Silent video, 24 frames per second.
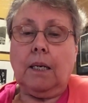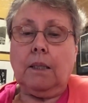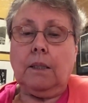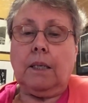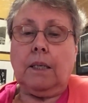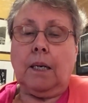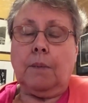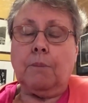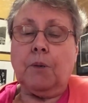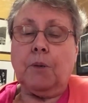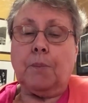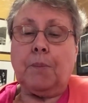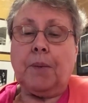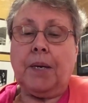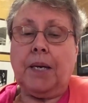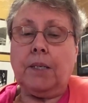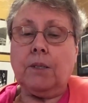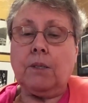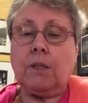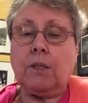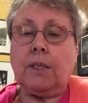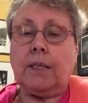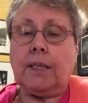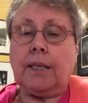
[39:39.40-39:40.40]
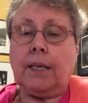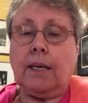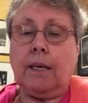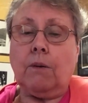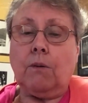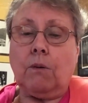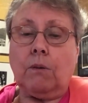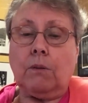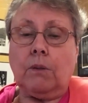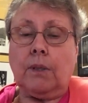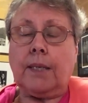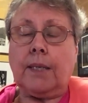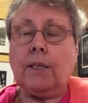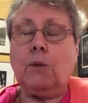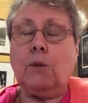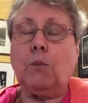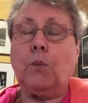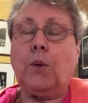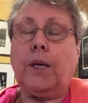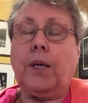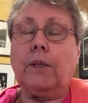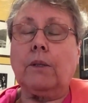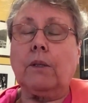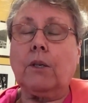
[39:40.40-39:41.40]
amazed at how little
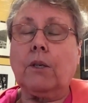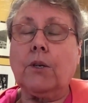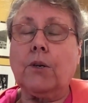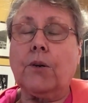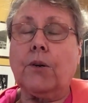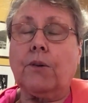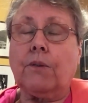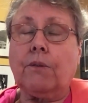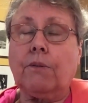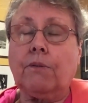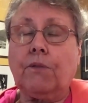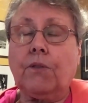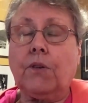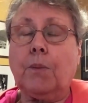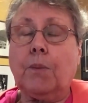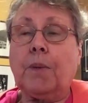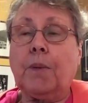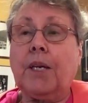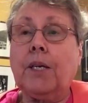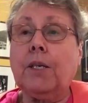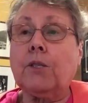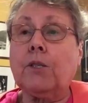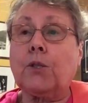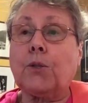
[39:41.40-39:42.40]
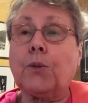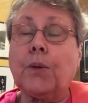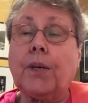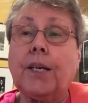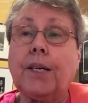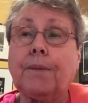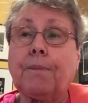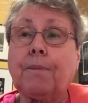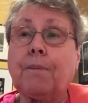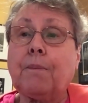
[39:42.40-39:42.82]
we learn from history